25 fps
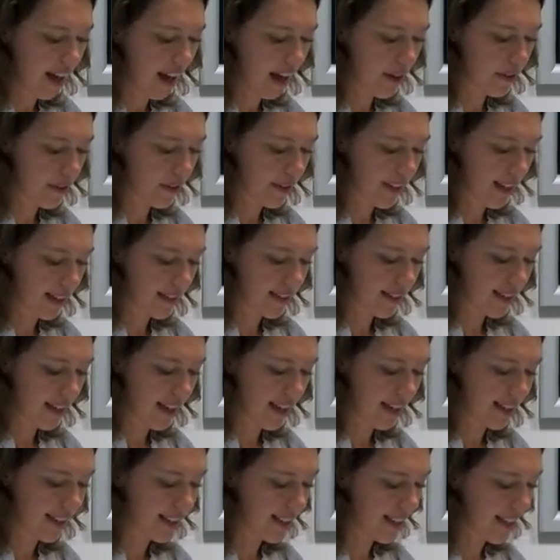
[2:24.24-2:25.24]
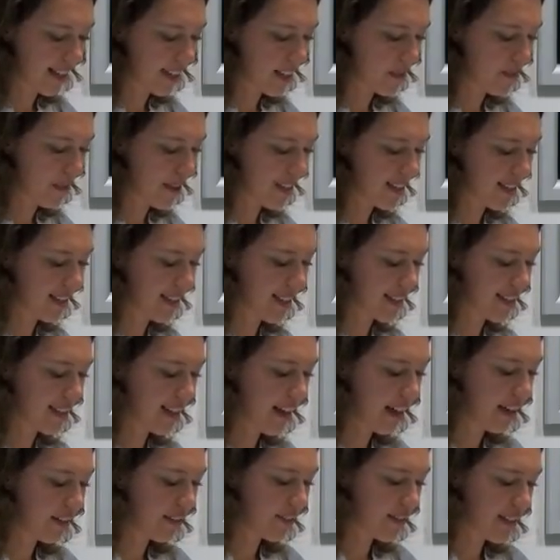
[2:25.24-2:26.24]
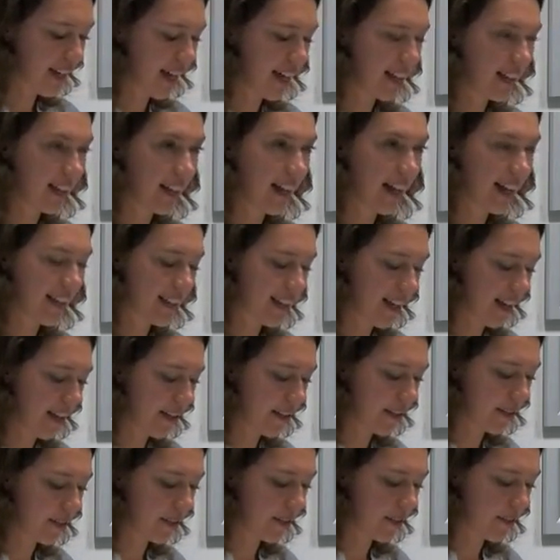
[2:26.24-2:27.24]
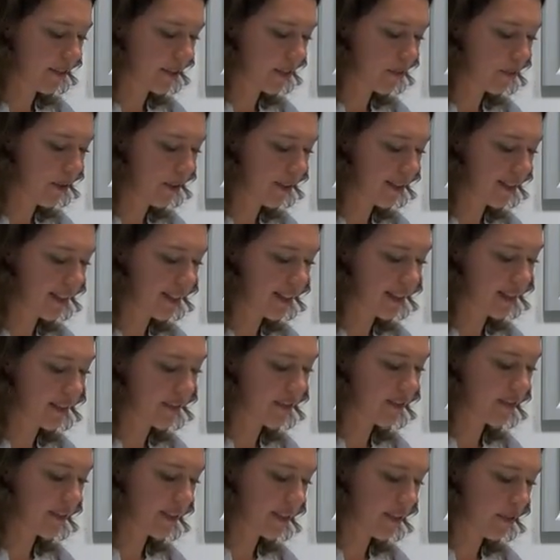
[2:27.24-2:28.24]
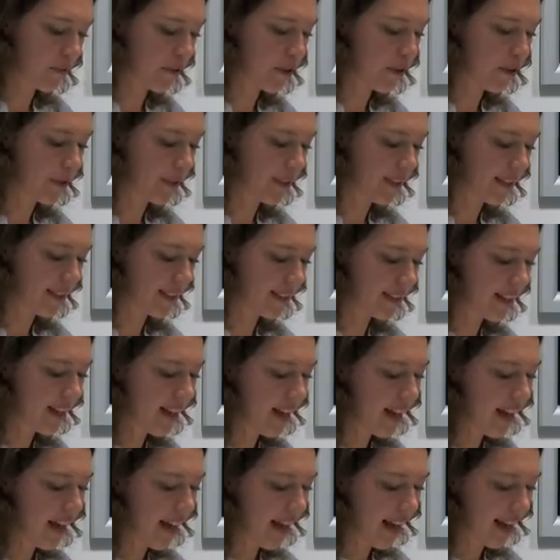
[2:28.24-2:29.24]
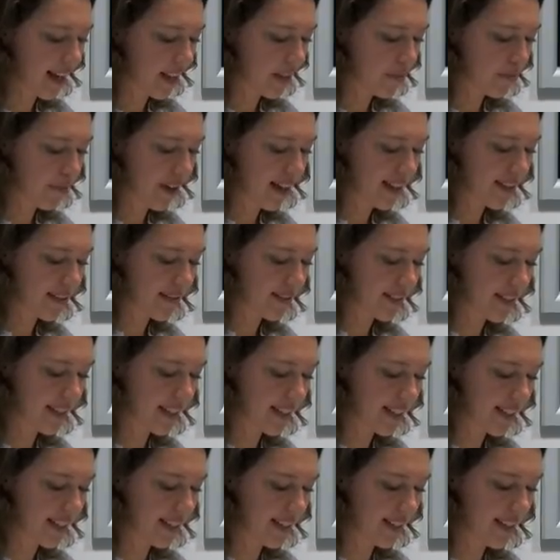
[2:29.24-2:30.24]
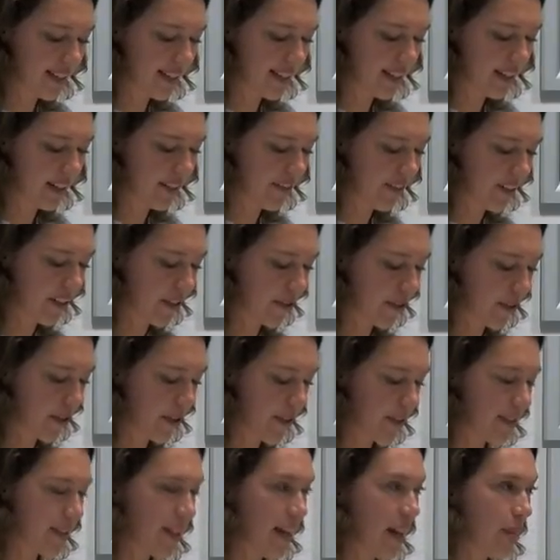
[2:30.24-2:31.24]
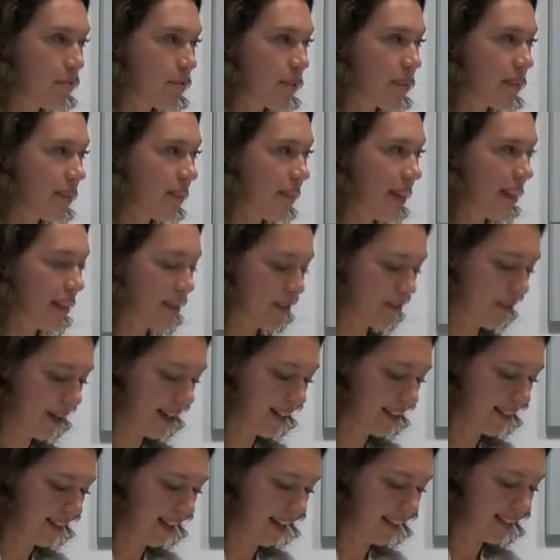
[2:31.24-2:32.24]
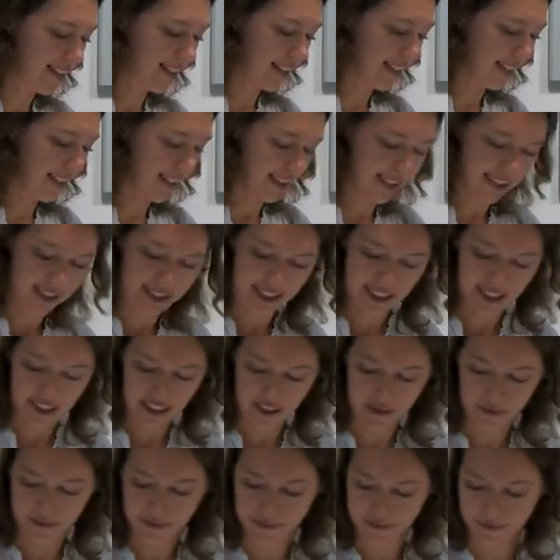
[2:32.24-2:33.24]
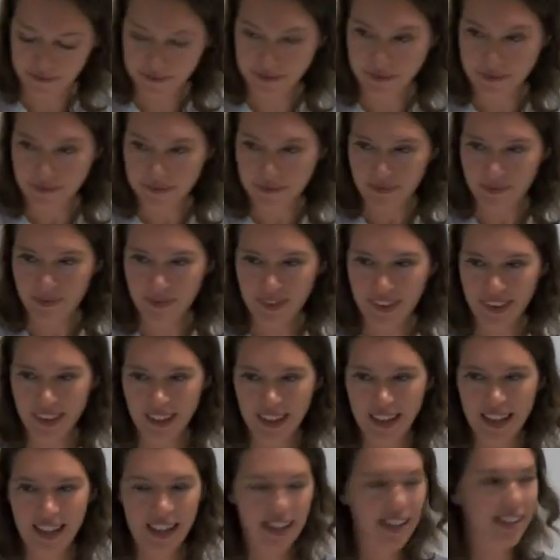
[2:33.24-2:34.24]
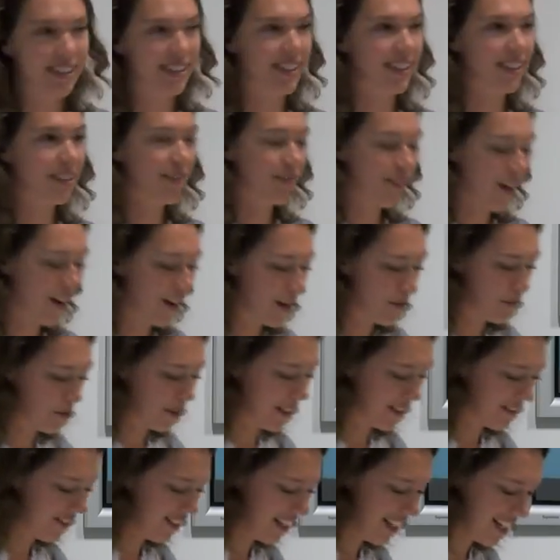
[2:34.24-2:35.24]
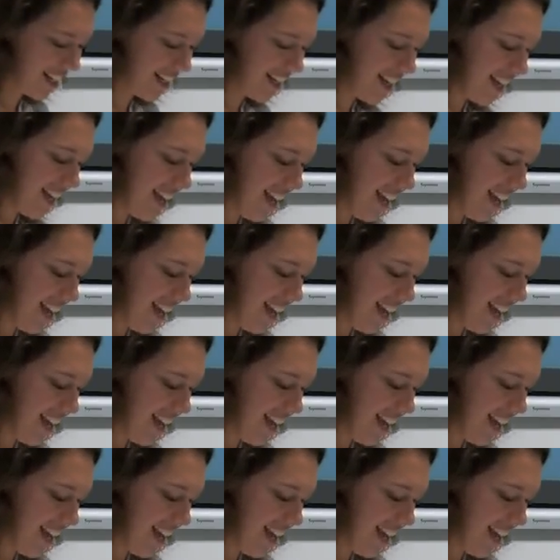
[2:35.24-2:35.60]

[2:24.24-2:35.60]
I will then turn to the exhibition itself to analyse how the responses of some authors express resistance to the official concept of Venezuelan national identity. So just very briefly,